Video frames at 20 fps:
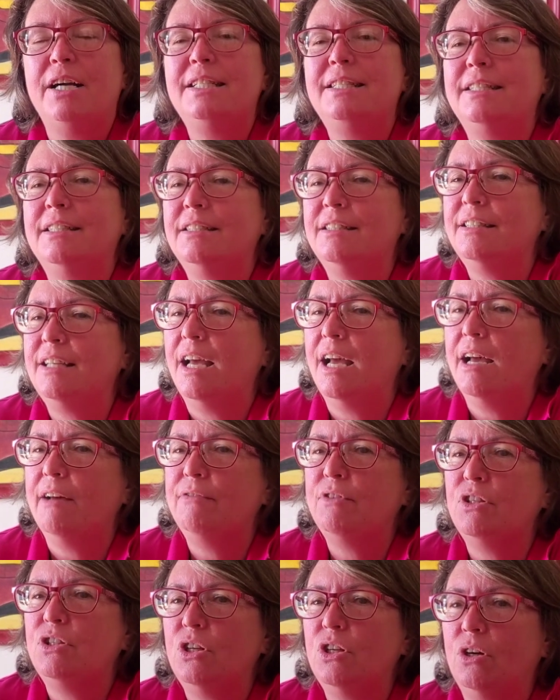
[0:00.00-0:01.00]
I didn't
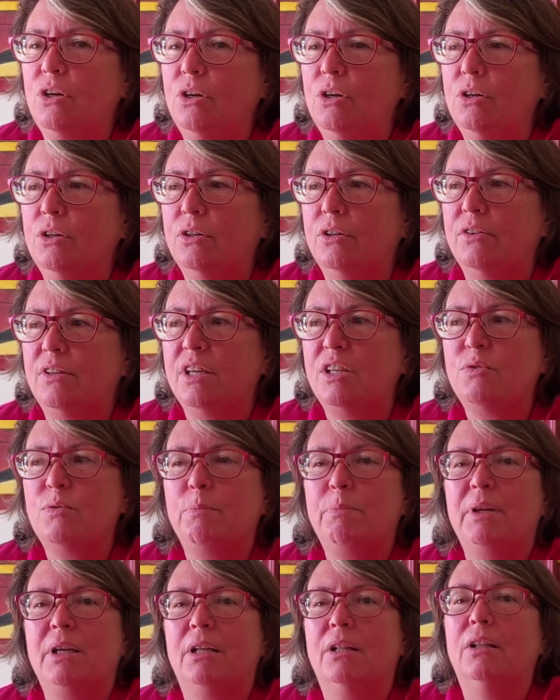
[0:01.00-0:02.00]
have the dog, things
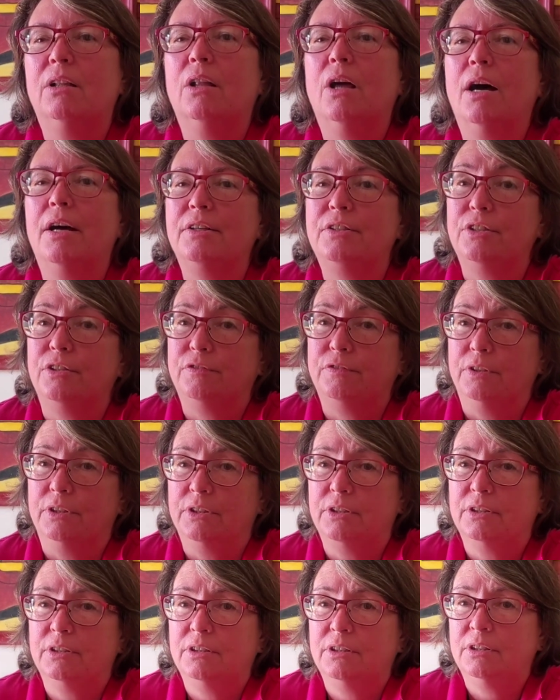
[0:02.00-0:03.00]
would be a lot
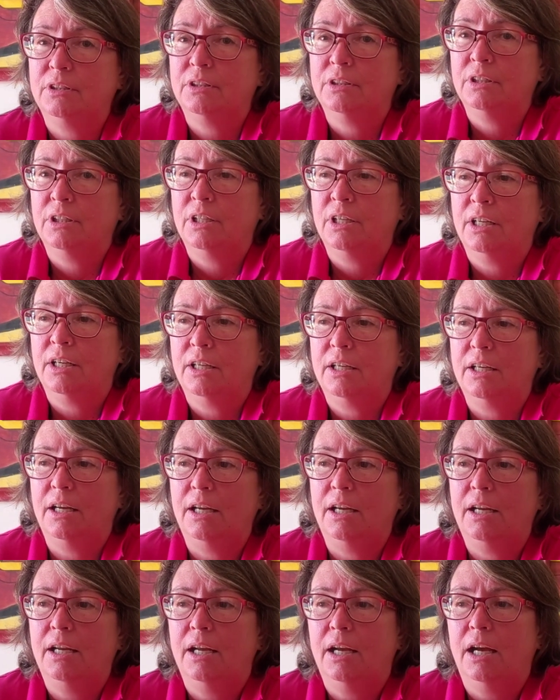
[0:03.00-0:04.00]
different.
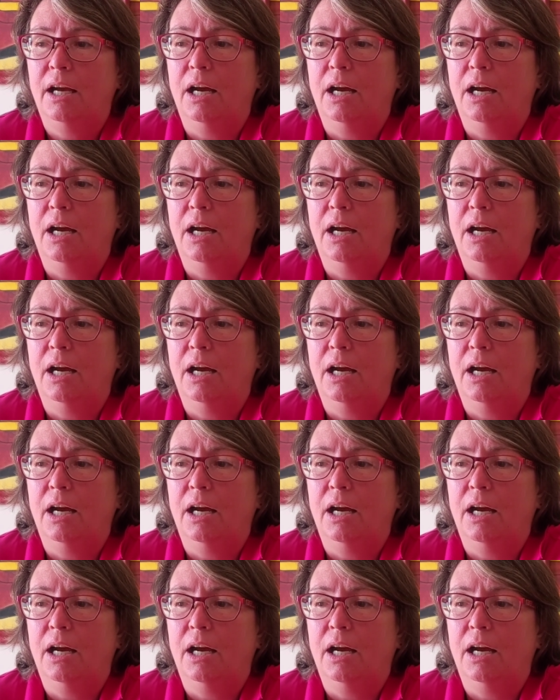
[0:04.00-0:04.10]
Okay.